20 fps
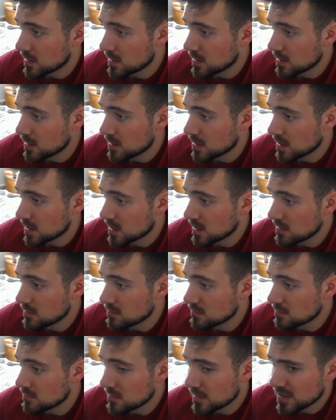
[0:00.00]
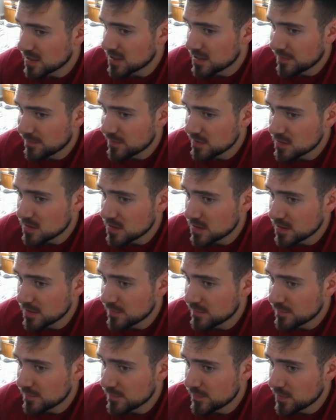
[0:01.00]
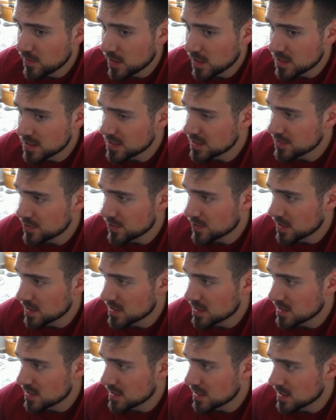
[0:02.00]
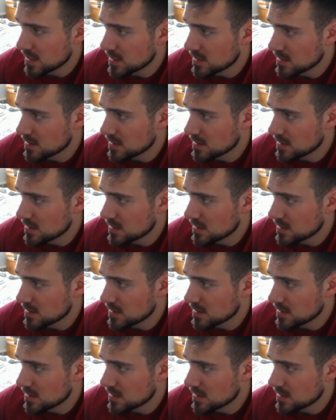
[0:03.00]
And I can definitely see if you guys didn't trade today.